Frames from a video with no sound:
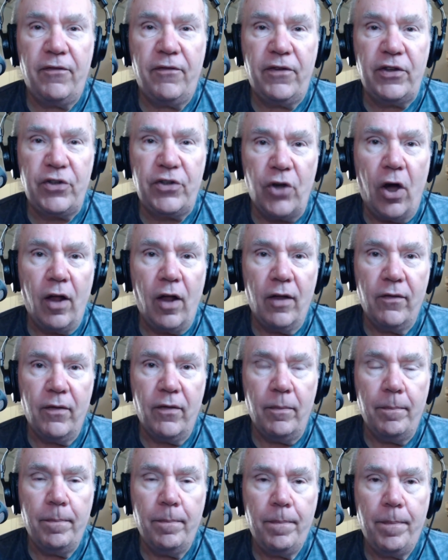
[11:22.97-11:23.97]
if it's all
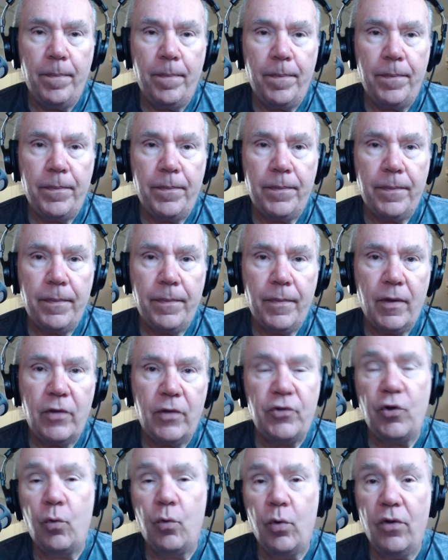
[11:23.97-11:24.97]
of them.
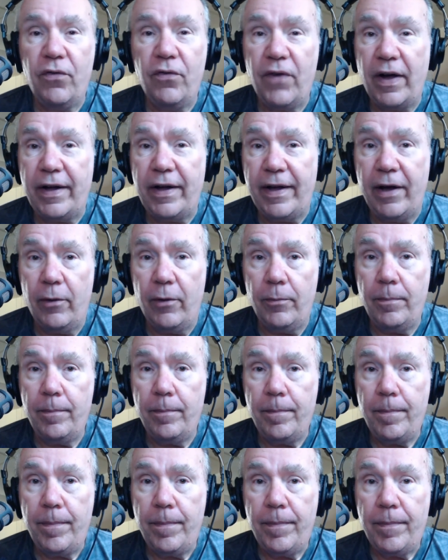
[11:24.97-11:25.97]
So we'll find out.
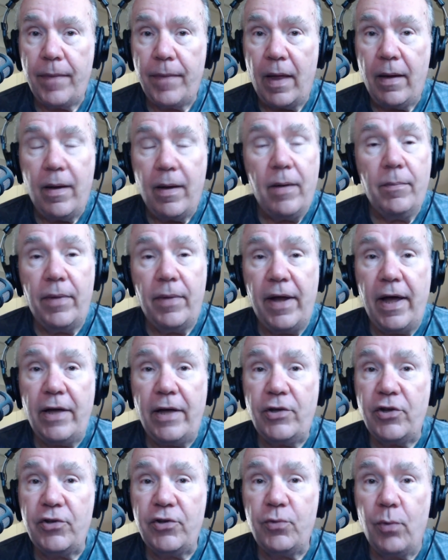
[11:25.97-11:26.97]
But
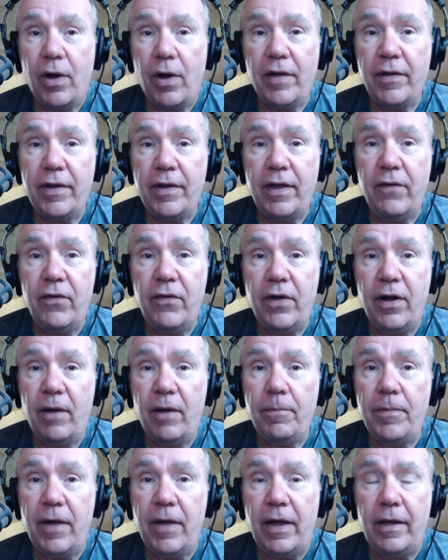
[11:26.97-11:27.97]
hey, just wanted to give you
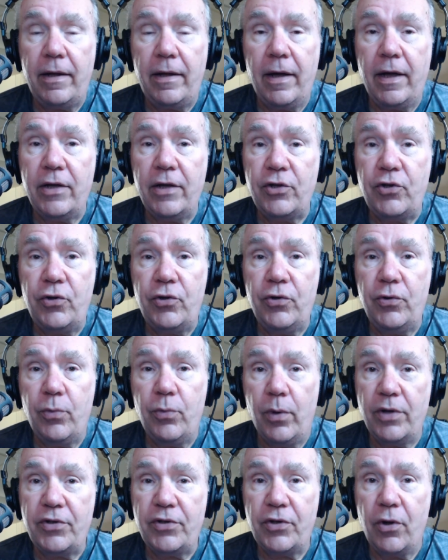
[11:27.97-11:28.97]
an update as
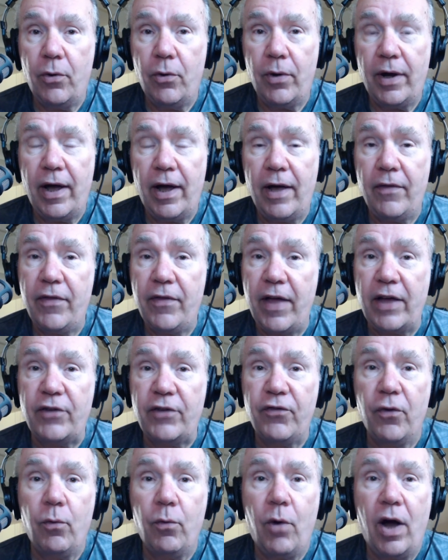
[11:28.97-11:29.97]
to what's going on.
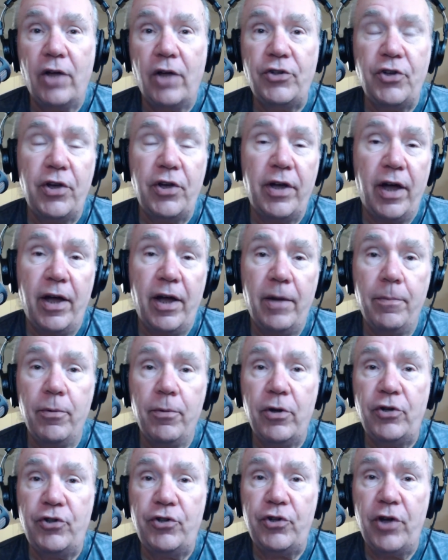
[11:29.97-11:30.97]
Thanks for watching. I
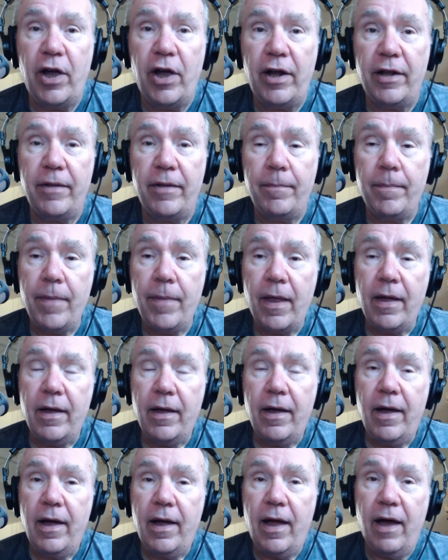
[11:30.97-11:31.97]
appreciate it.
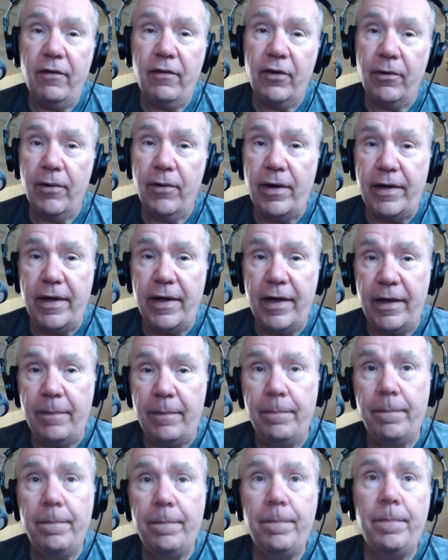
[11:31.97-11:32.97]
Have a great
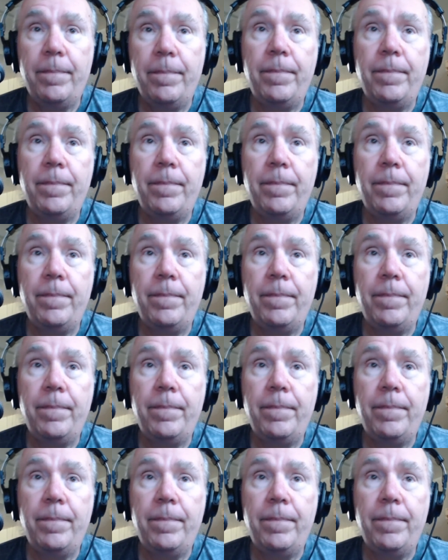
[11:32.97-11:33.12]
day.